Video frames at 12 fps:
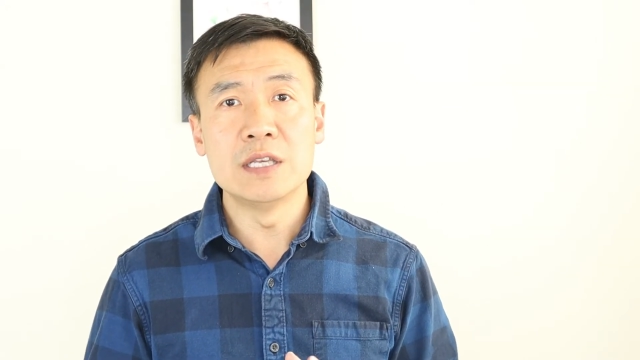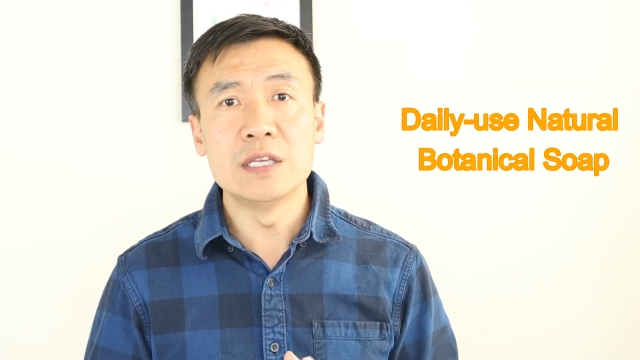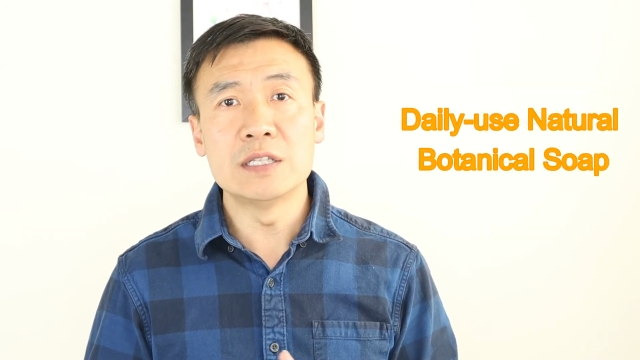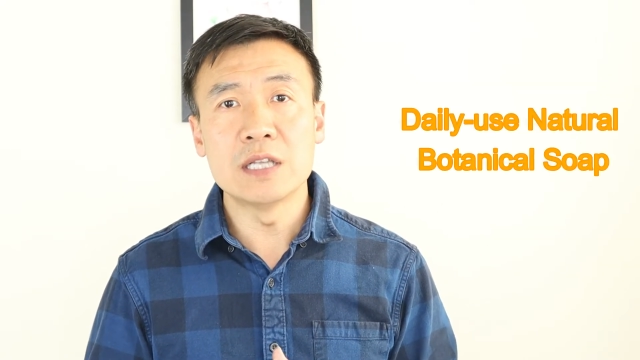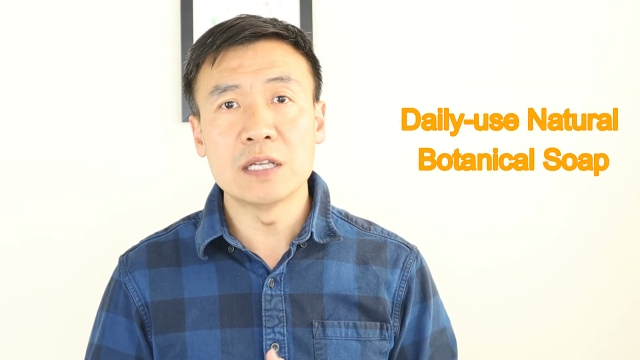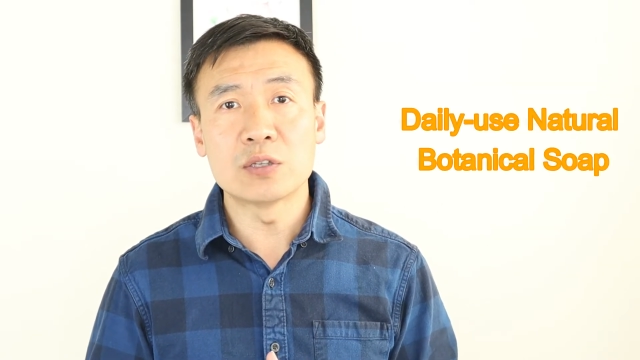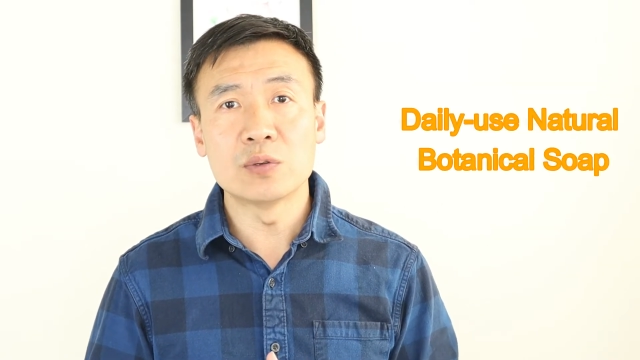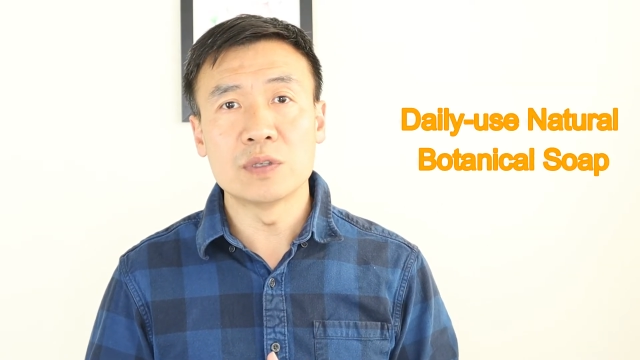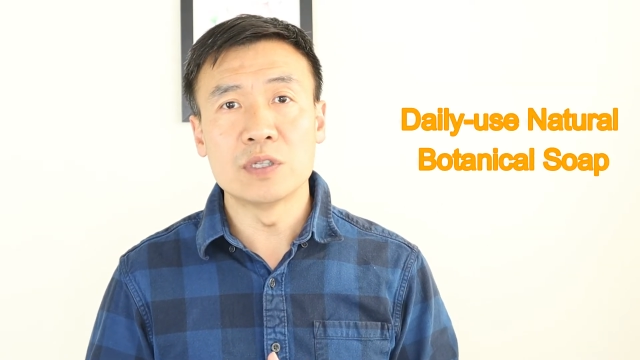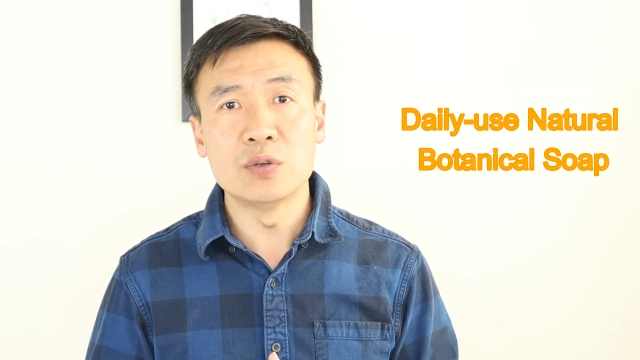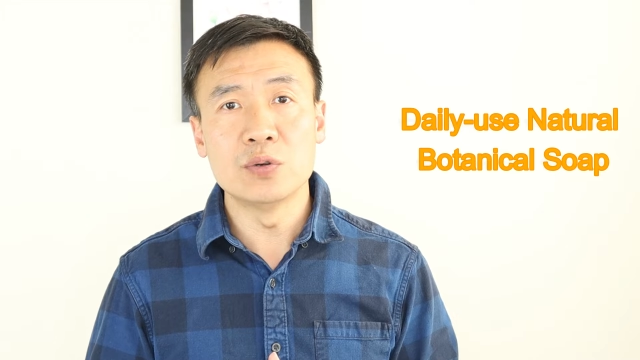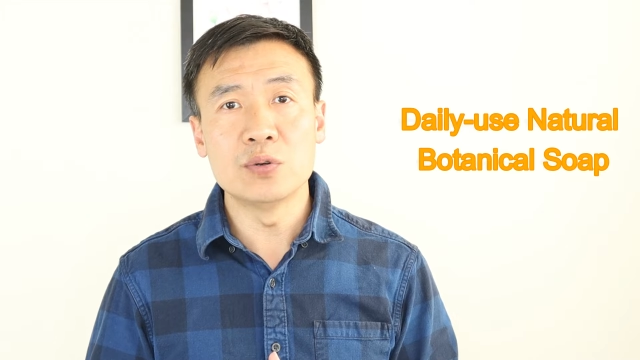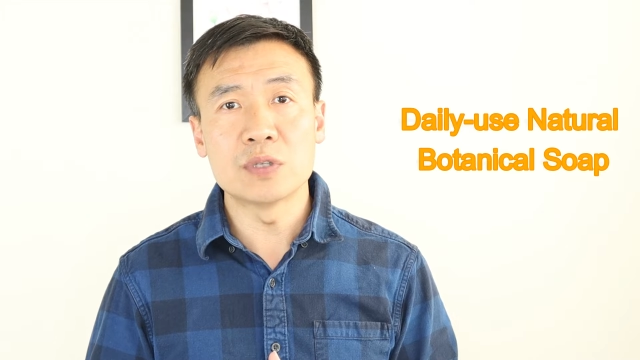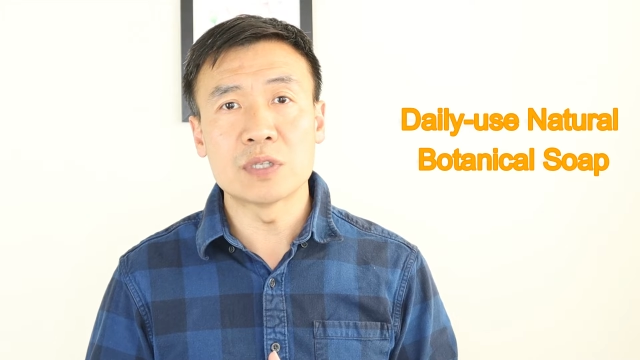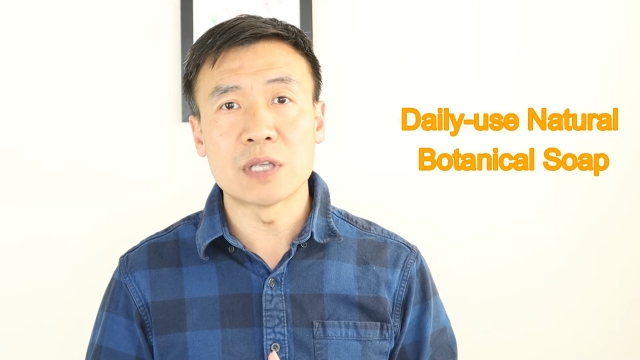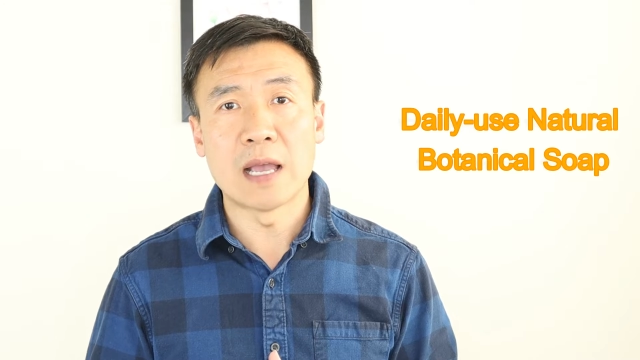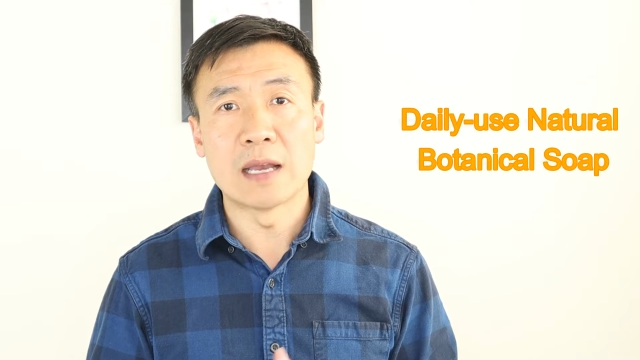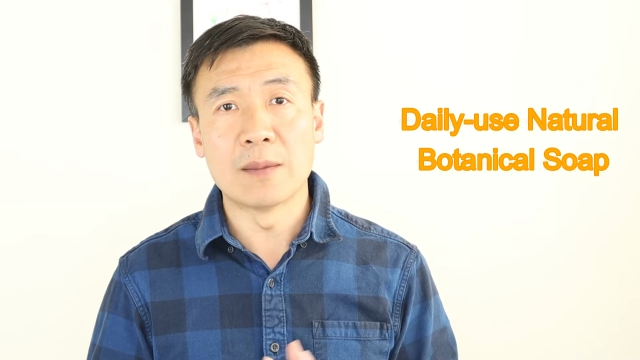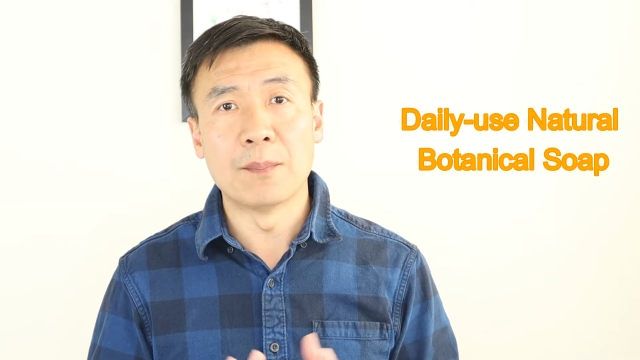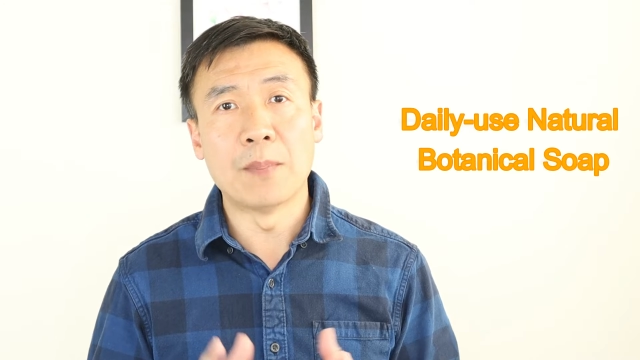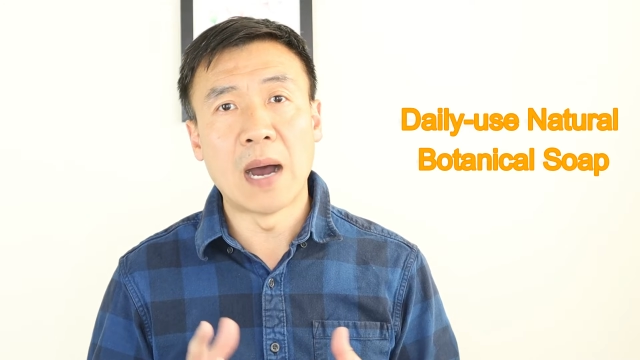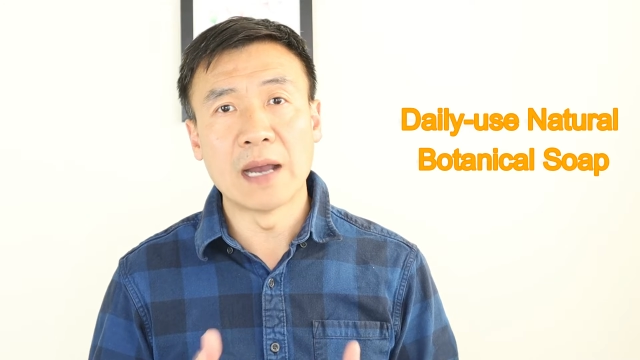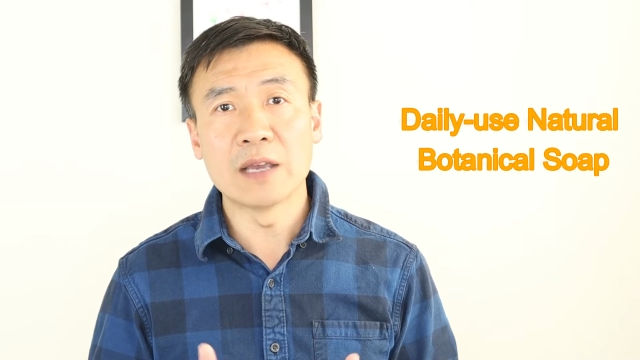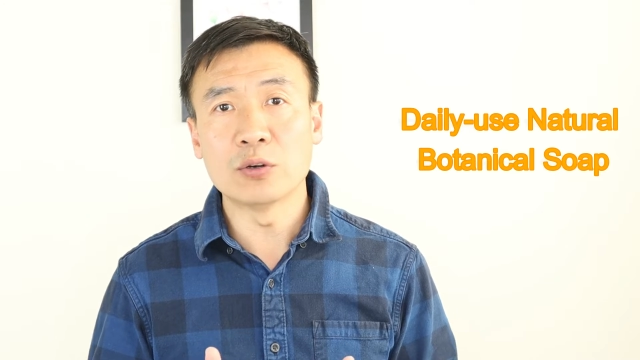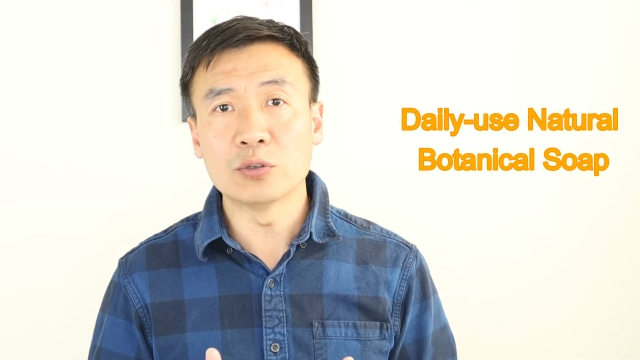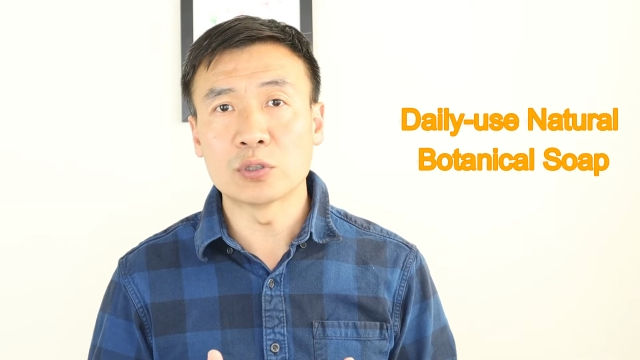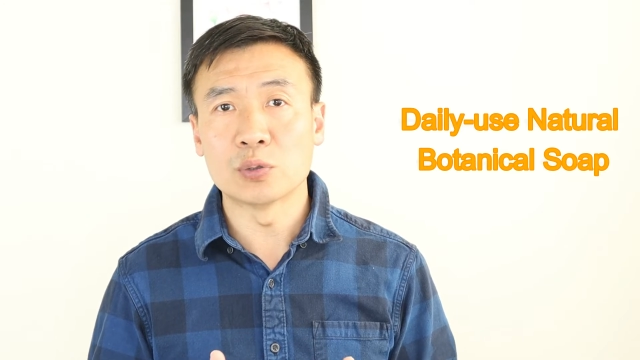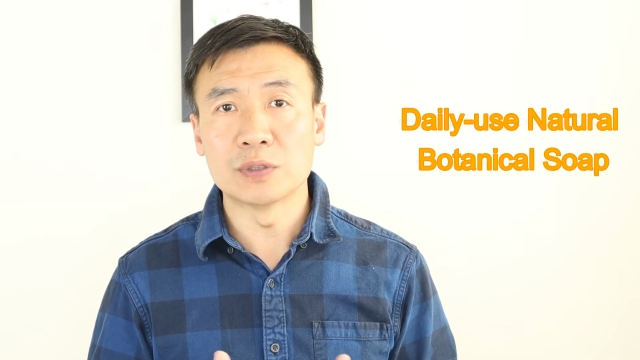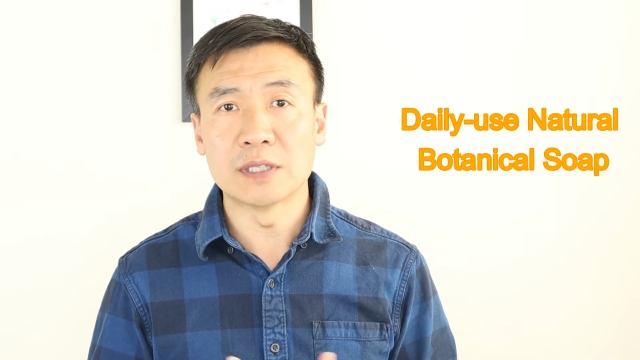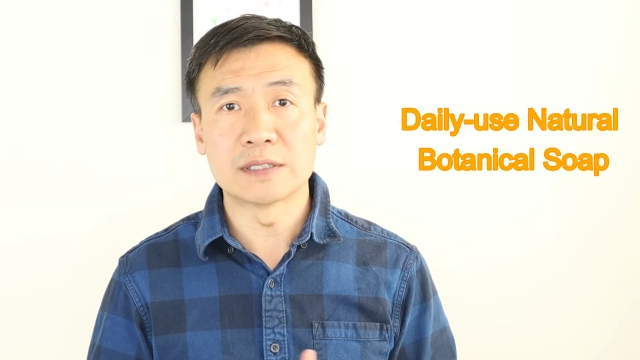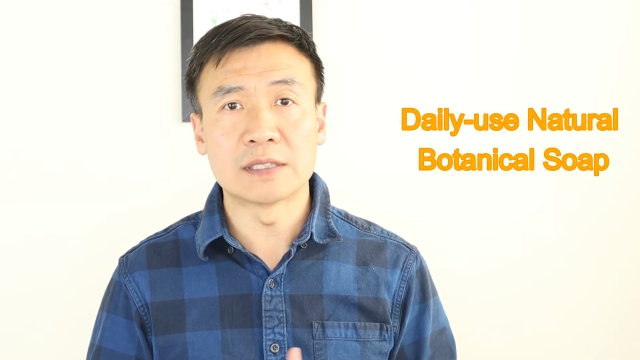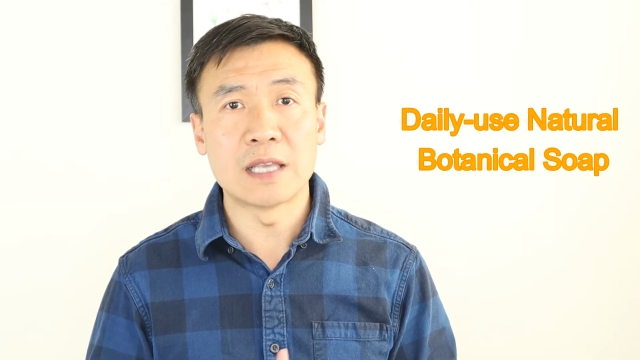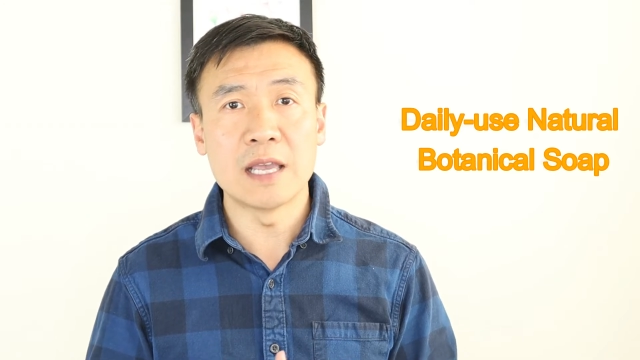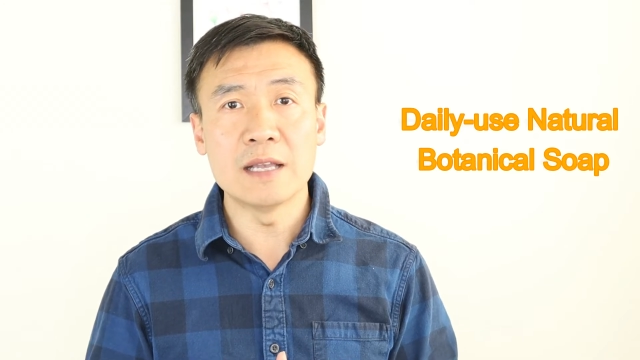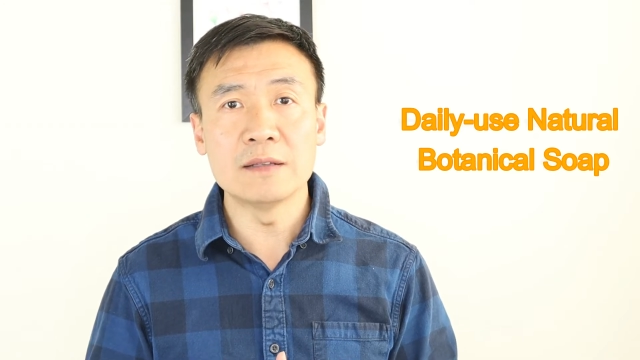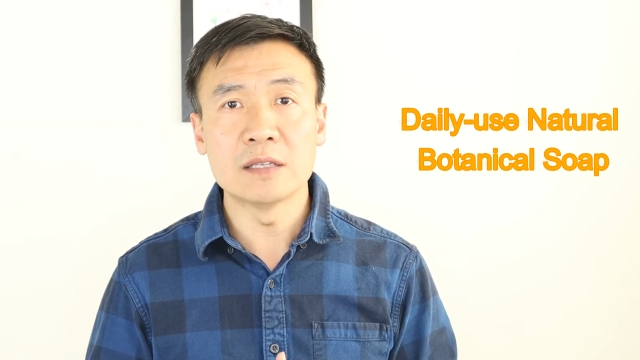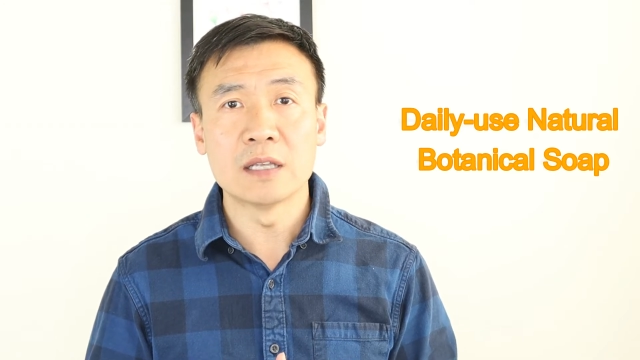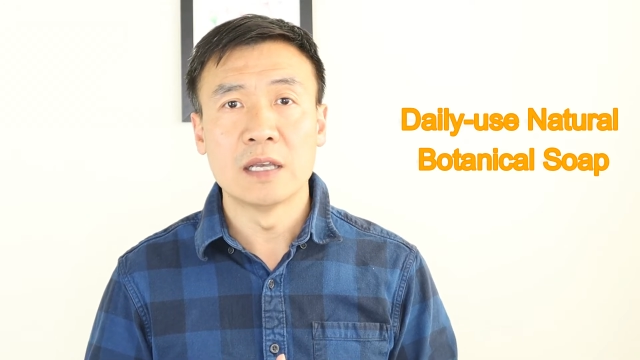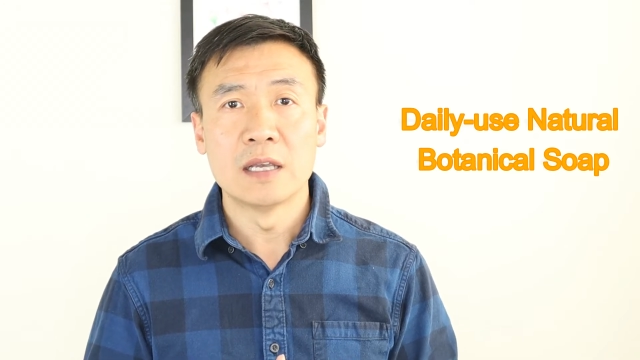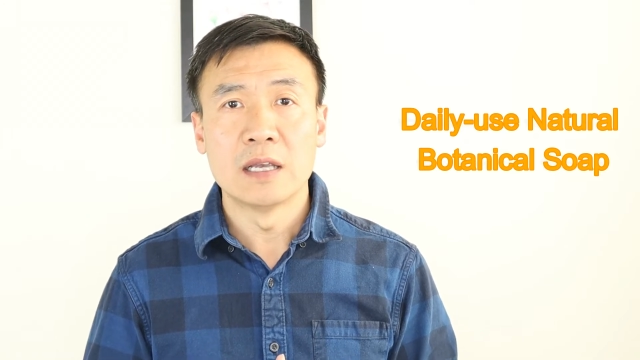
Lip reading: Easy to use and mild to the skin,